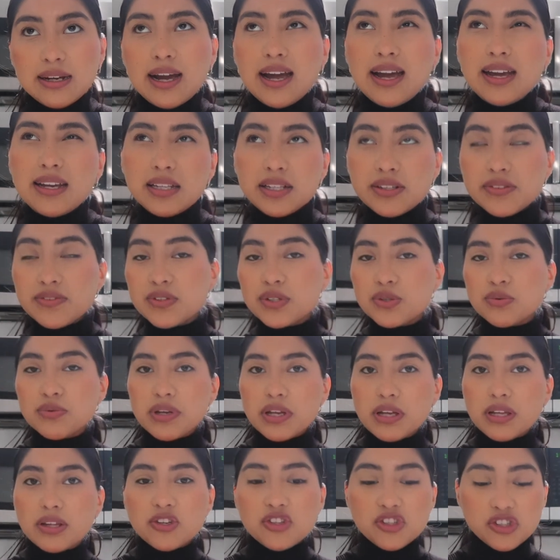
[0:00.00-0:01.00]
kind of
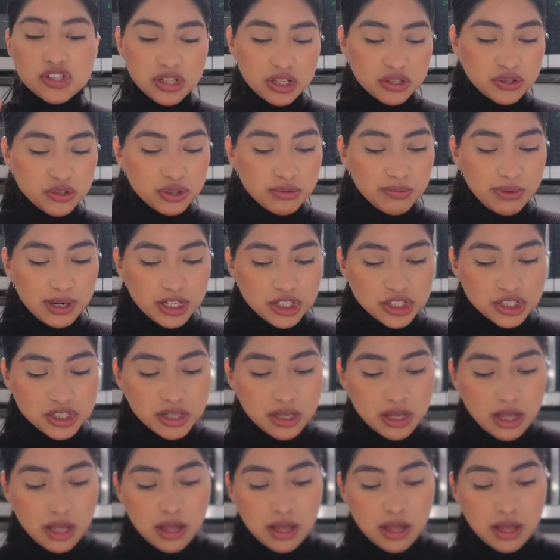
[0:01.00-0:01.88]
sweet, just not too much.